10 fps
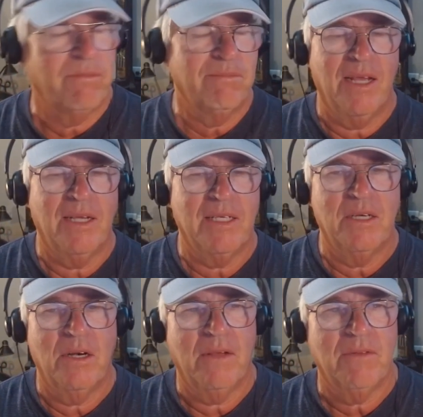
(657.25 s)
no, you
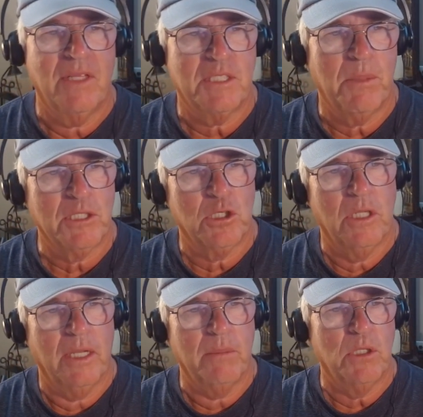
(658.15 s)
don't have that special
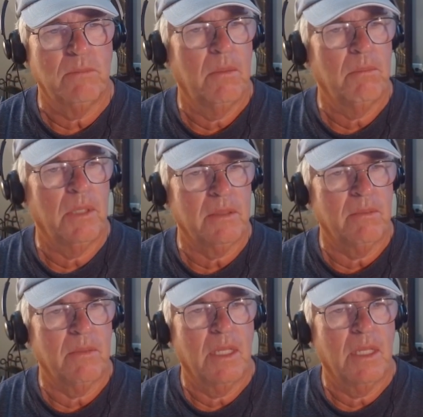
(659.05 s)
label. But